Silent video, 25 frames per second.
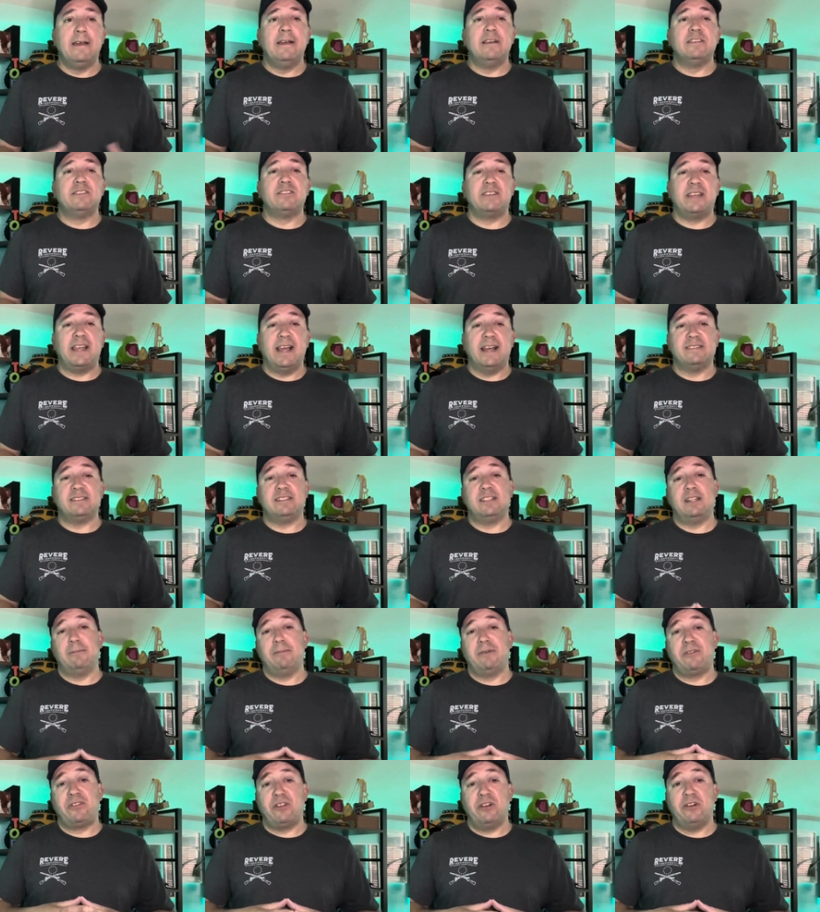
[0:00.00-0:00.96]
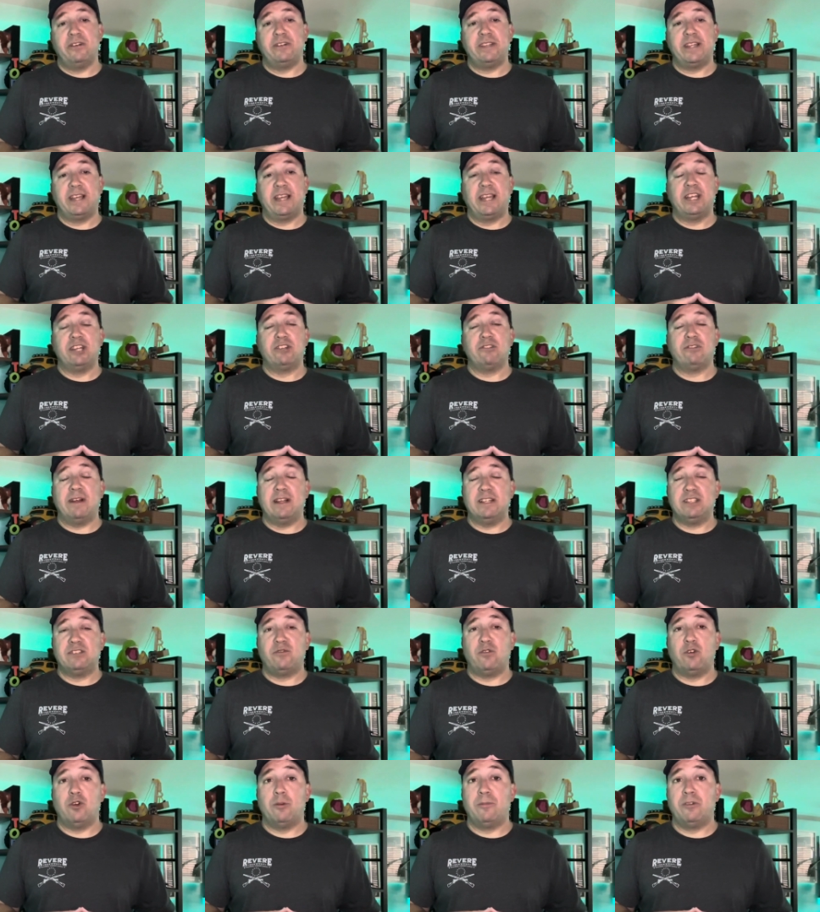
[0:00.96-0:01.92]
So yes, at number 13,
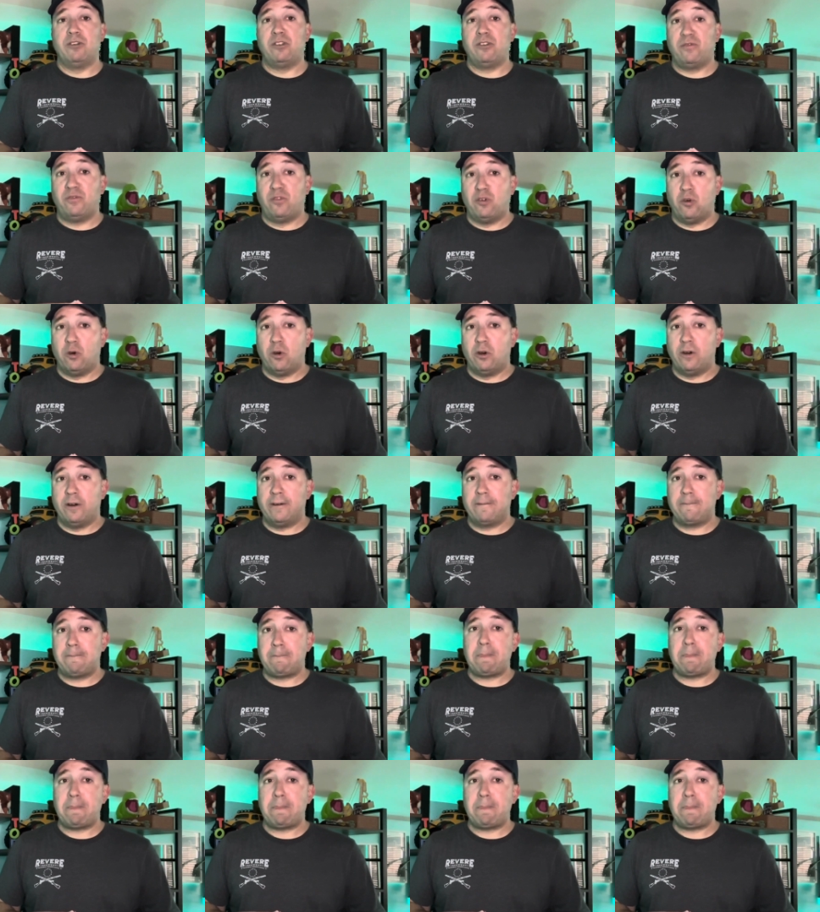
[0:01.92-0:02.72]
Transformers 4,